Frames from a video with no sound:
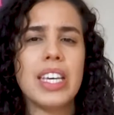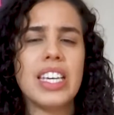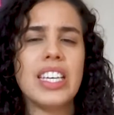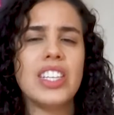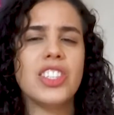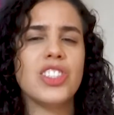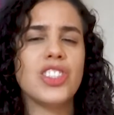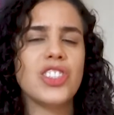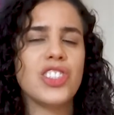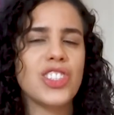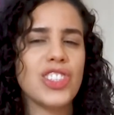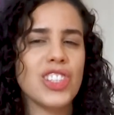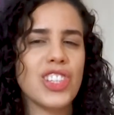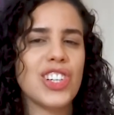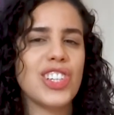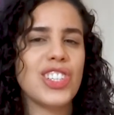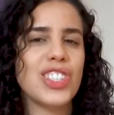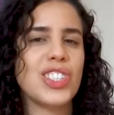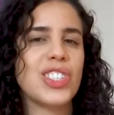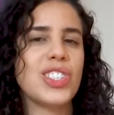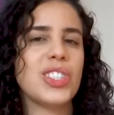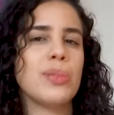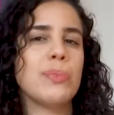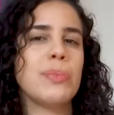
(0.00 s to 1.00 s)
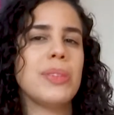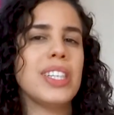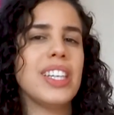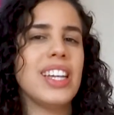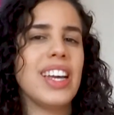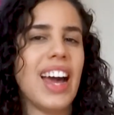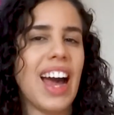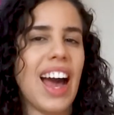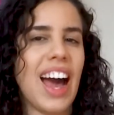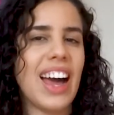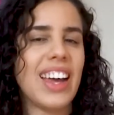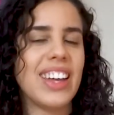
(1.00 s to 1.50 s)
is sure to be
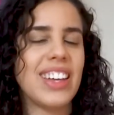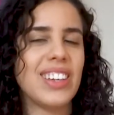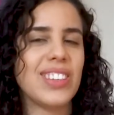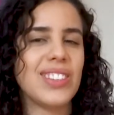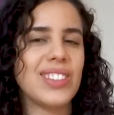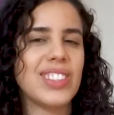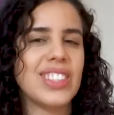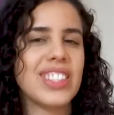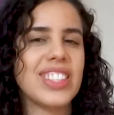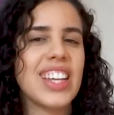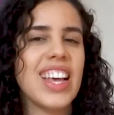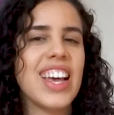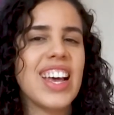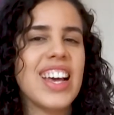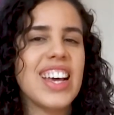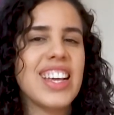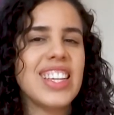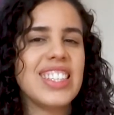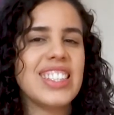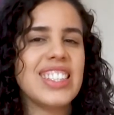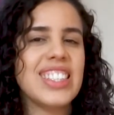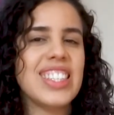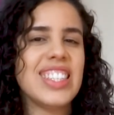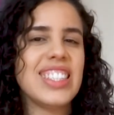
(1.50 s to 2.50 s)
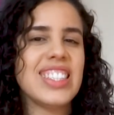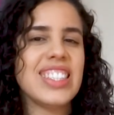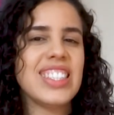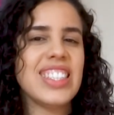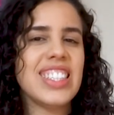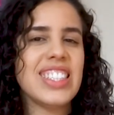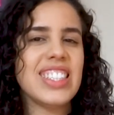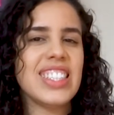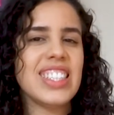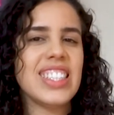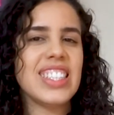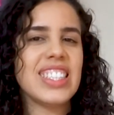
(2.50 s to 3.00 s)
the IELTS, since
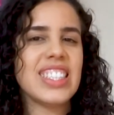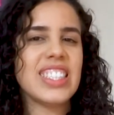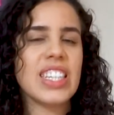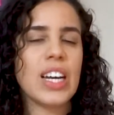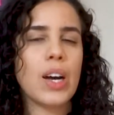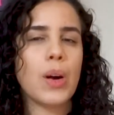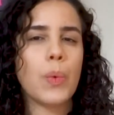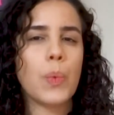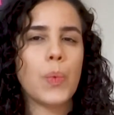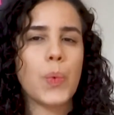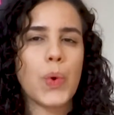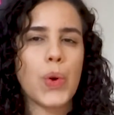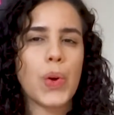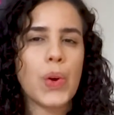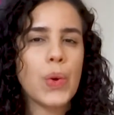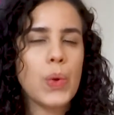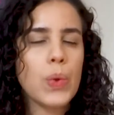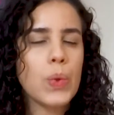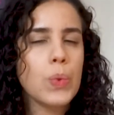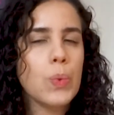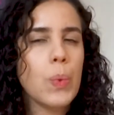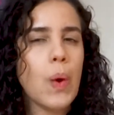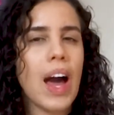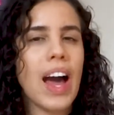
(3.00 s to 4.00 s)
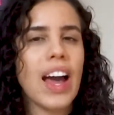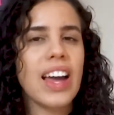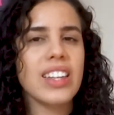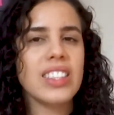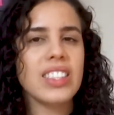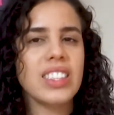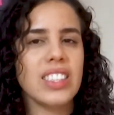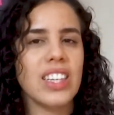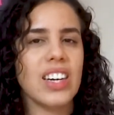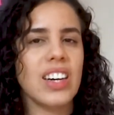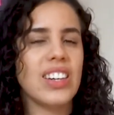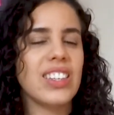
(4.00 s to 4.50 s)
this is a
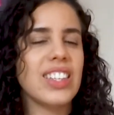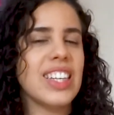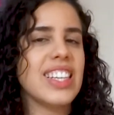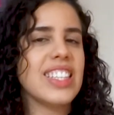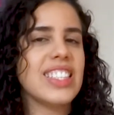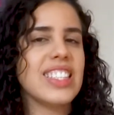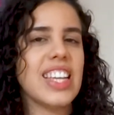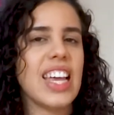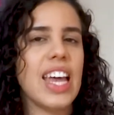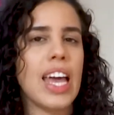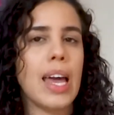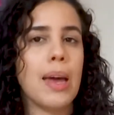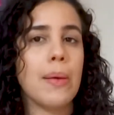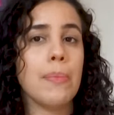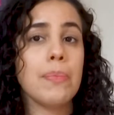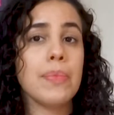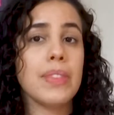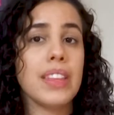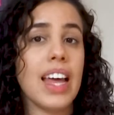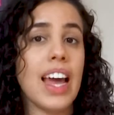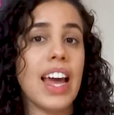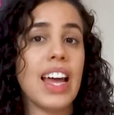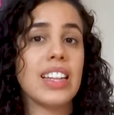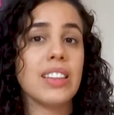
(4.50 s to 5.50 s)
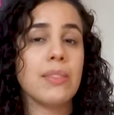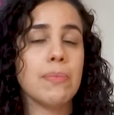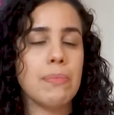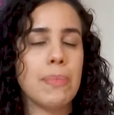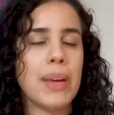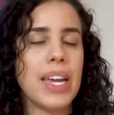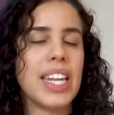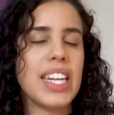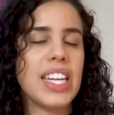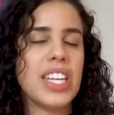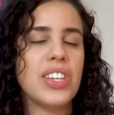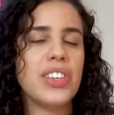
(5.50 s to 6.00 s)
worldwide known exam that
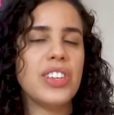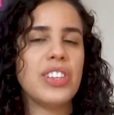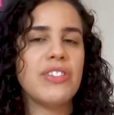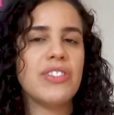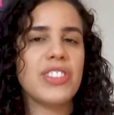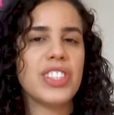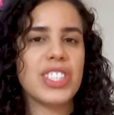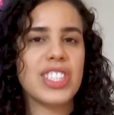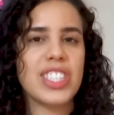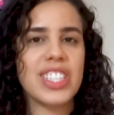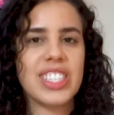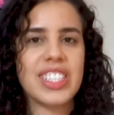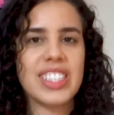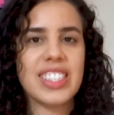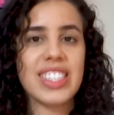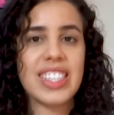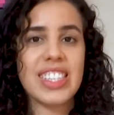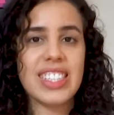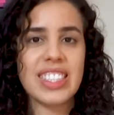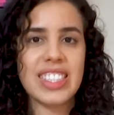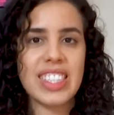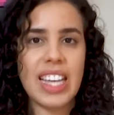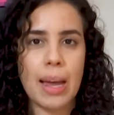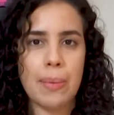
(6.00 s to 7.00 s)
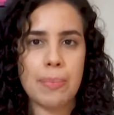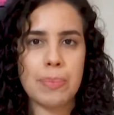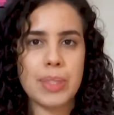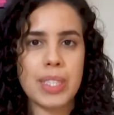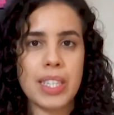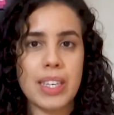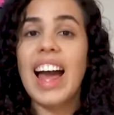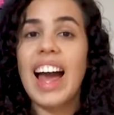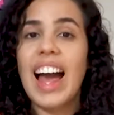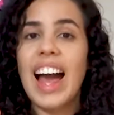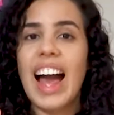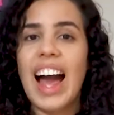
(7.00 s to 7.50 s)
many universities
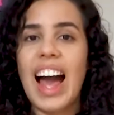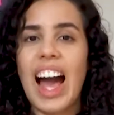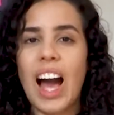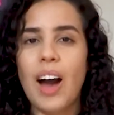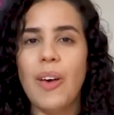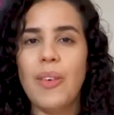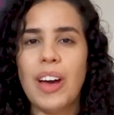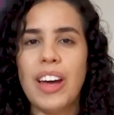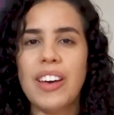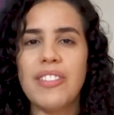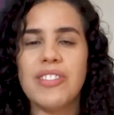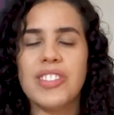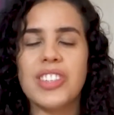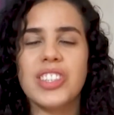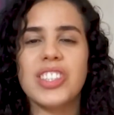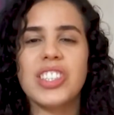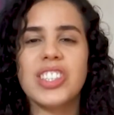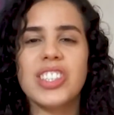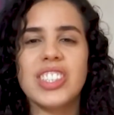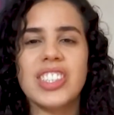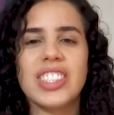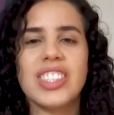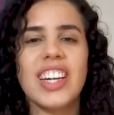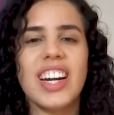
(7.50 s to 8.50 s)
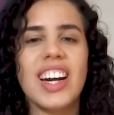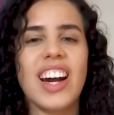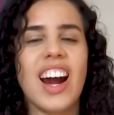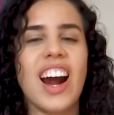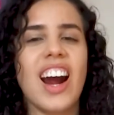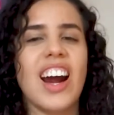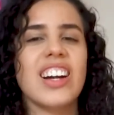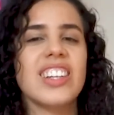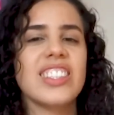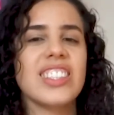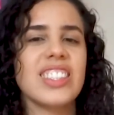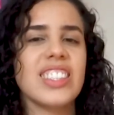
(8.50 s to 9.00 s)
accept. However, there
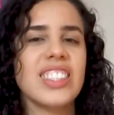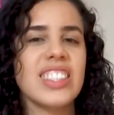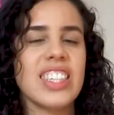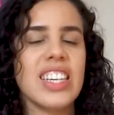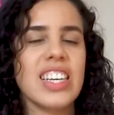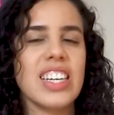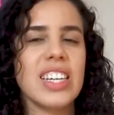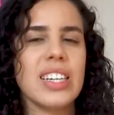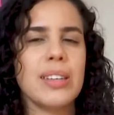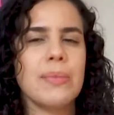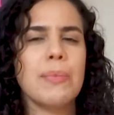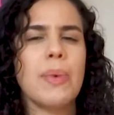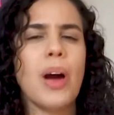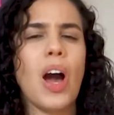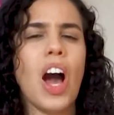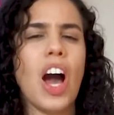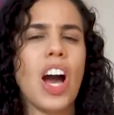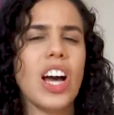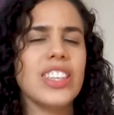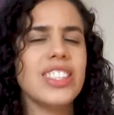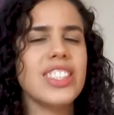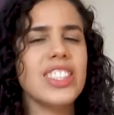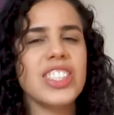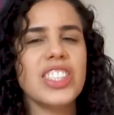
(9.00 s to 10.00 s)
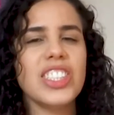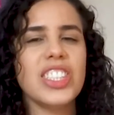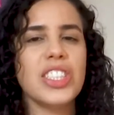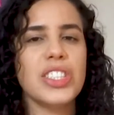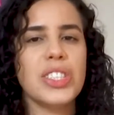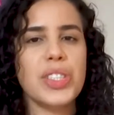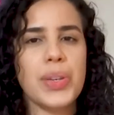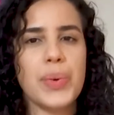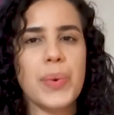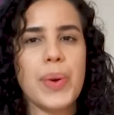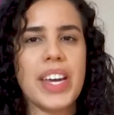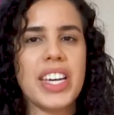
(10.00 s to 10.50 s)
are some other
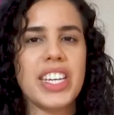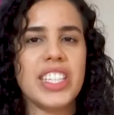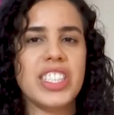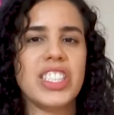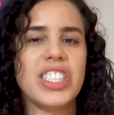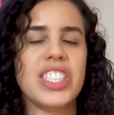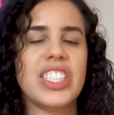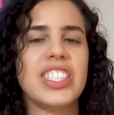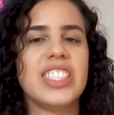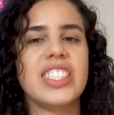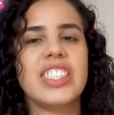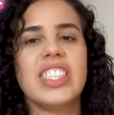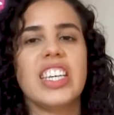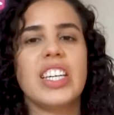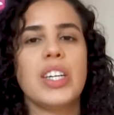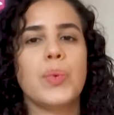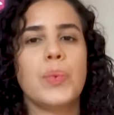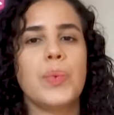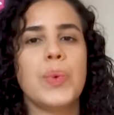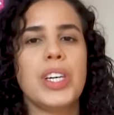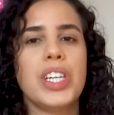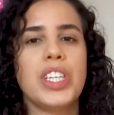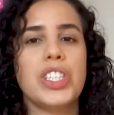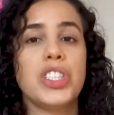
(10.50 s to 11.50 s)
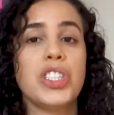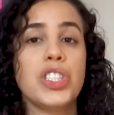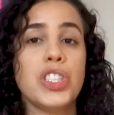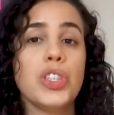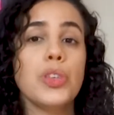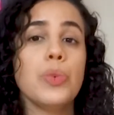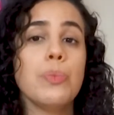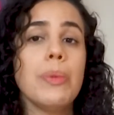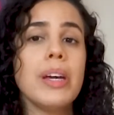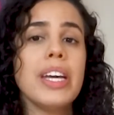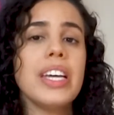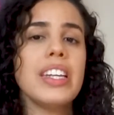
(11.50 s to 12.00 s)
situations in which
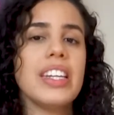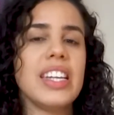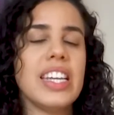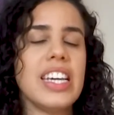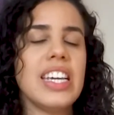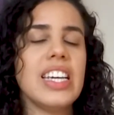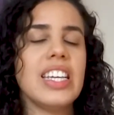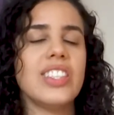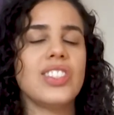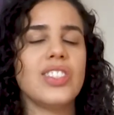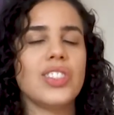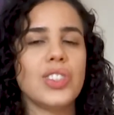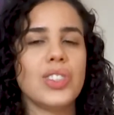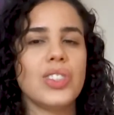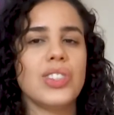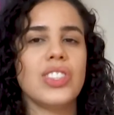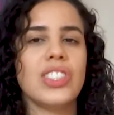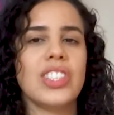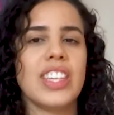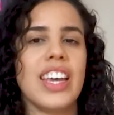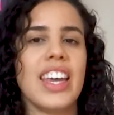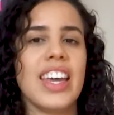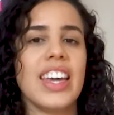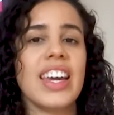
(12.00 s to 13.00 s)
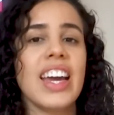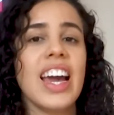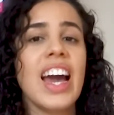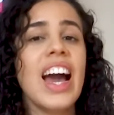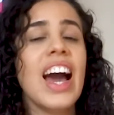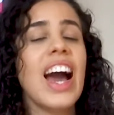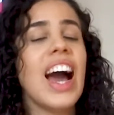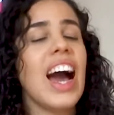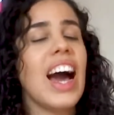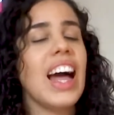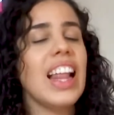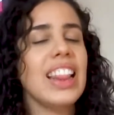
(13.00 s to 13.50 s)
you may need to take
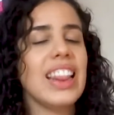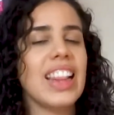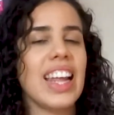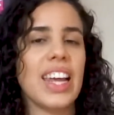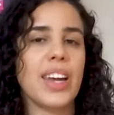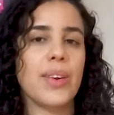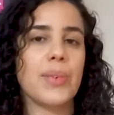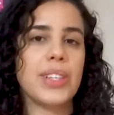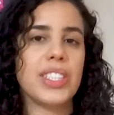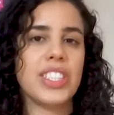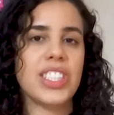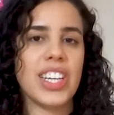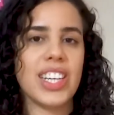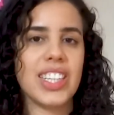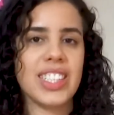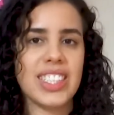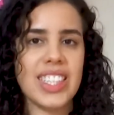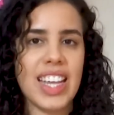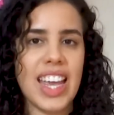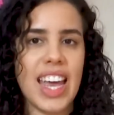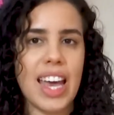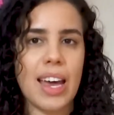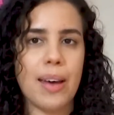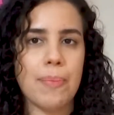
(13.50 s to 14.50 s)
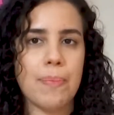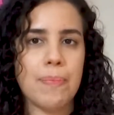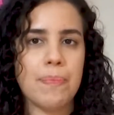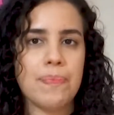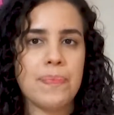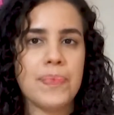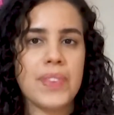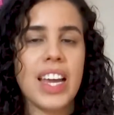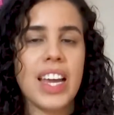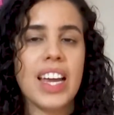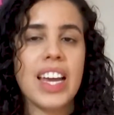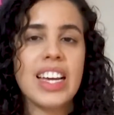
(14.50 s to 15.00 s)
a language exam,
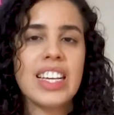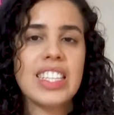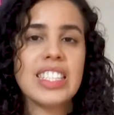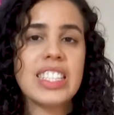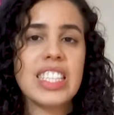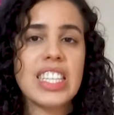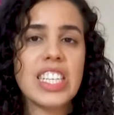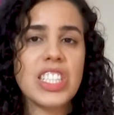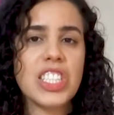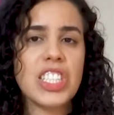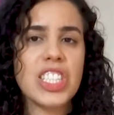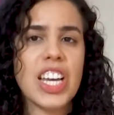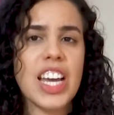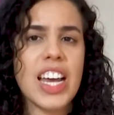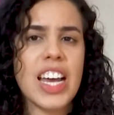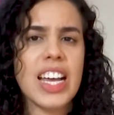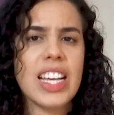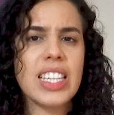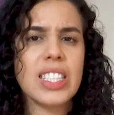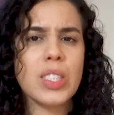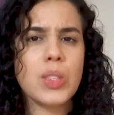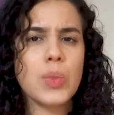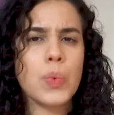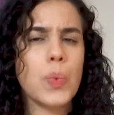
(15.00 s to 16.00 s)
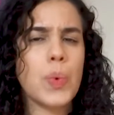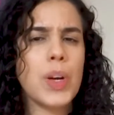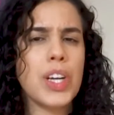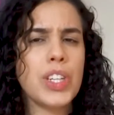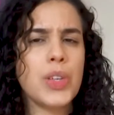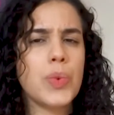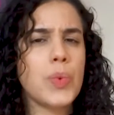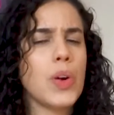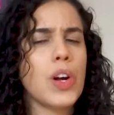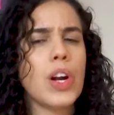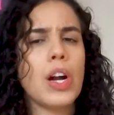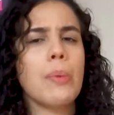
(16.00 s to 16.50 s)
such as
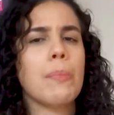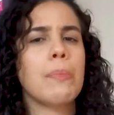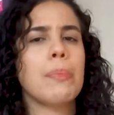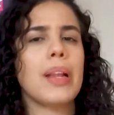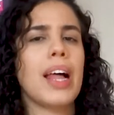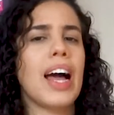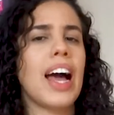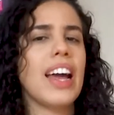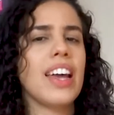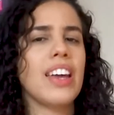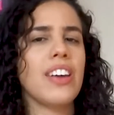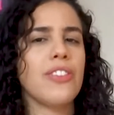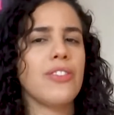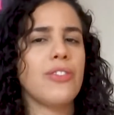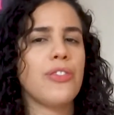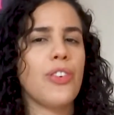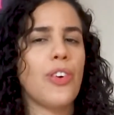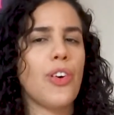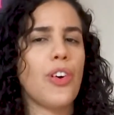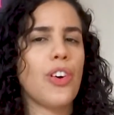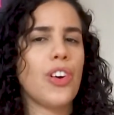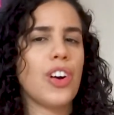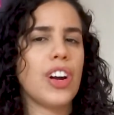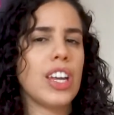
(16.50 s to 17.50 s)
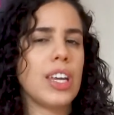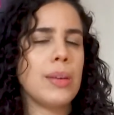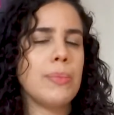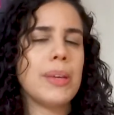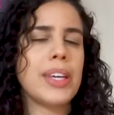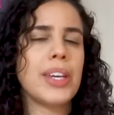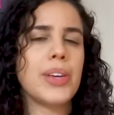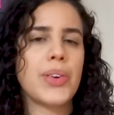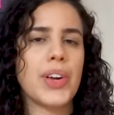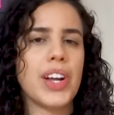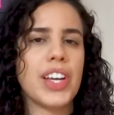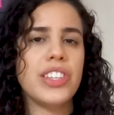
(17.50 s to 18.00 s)
when you are applying for
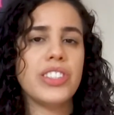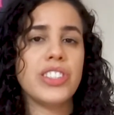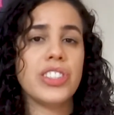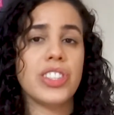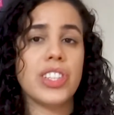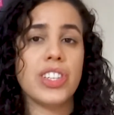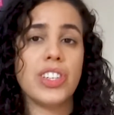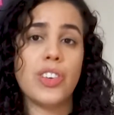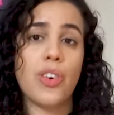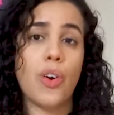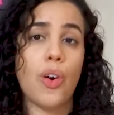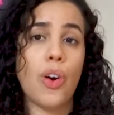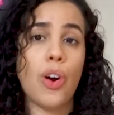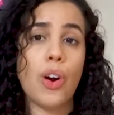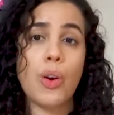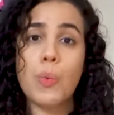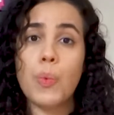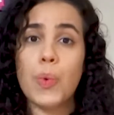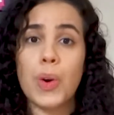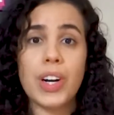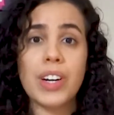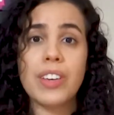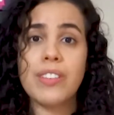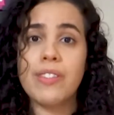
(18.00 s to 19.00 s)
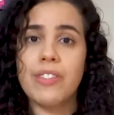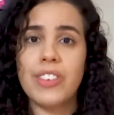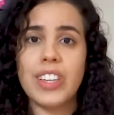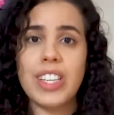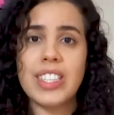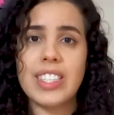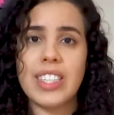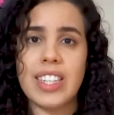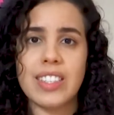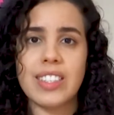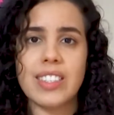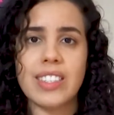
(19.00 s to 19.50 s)
immigration or work
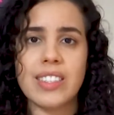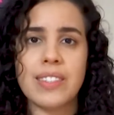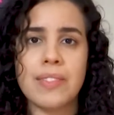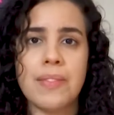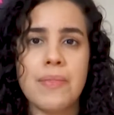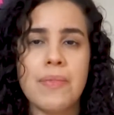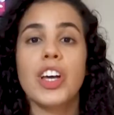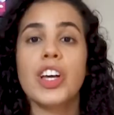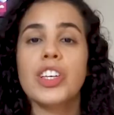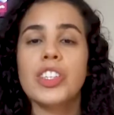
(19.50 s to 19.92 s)
visas.